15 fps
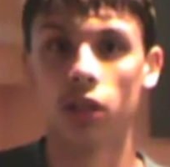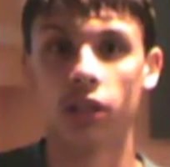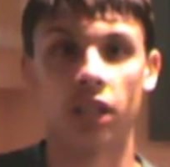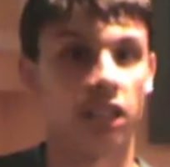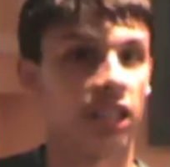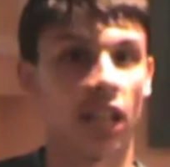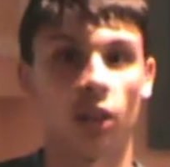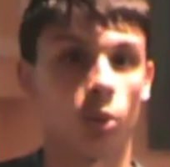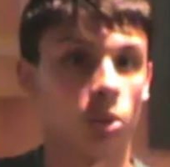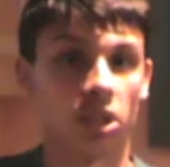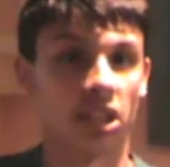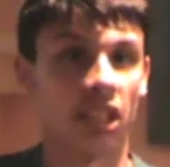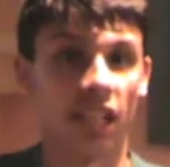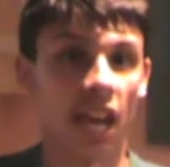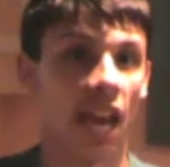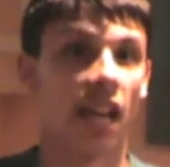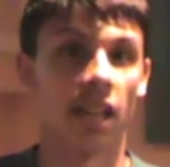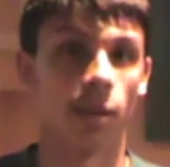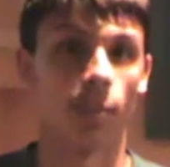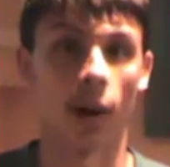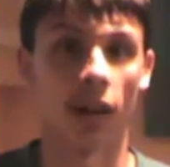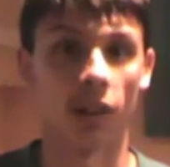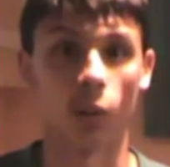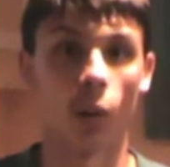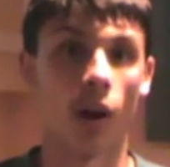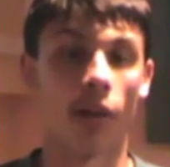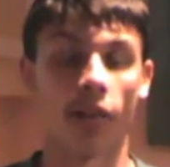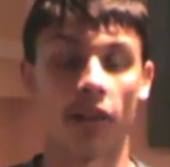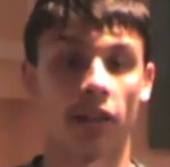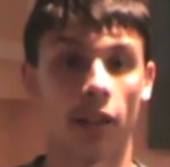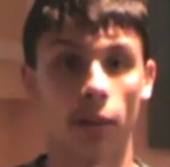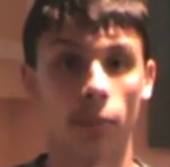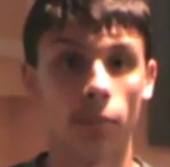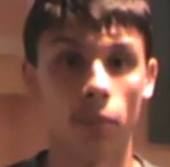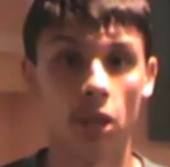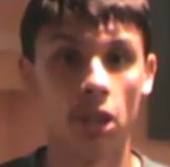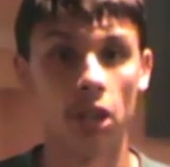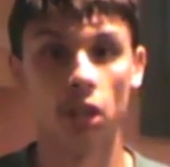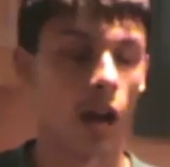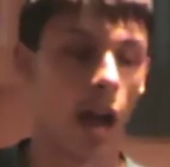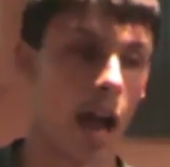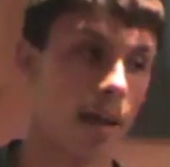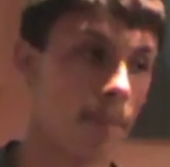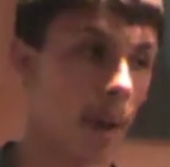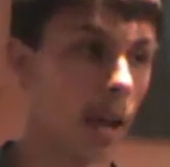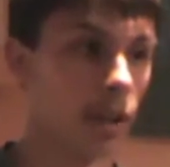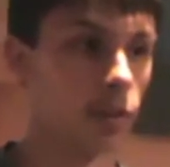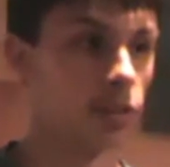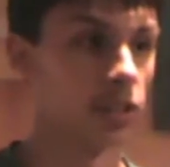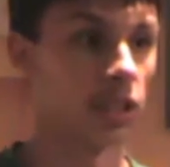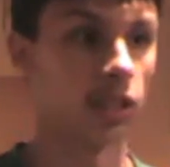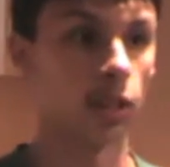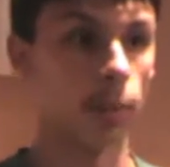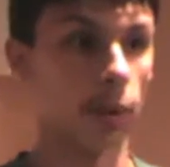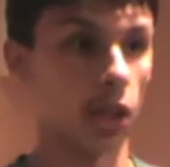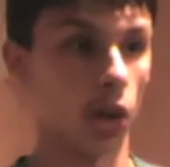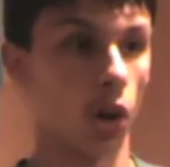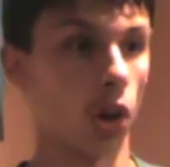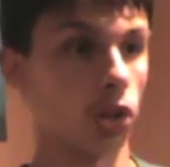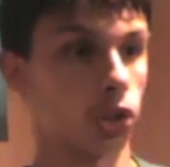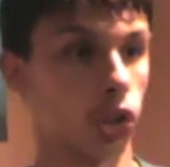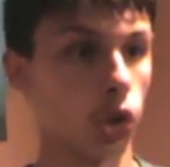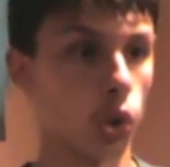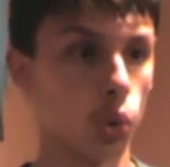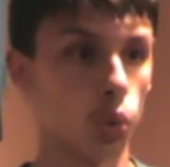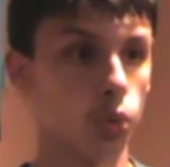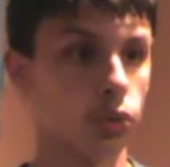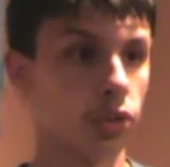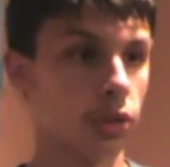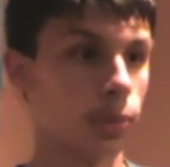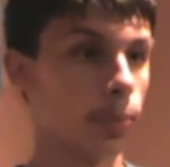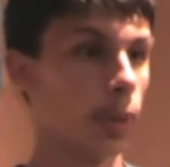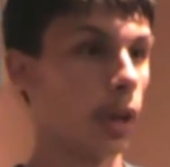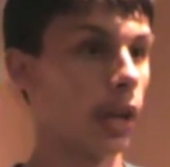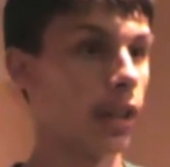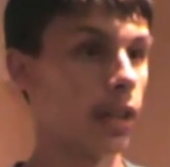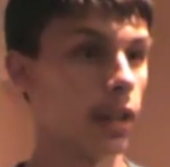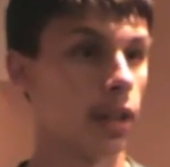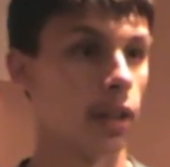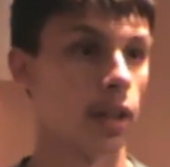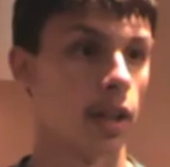Because I don't see anybody wearing them. I might have seen them in cartoons, but...